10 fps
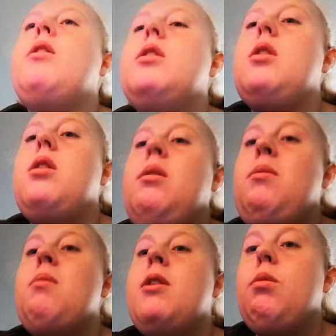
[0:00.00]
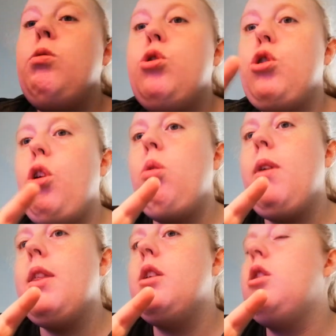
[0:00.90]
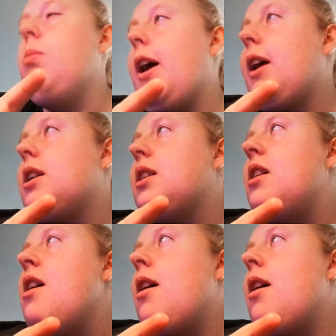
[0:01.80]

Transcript: because at the moment I will show you where there's 2 eggs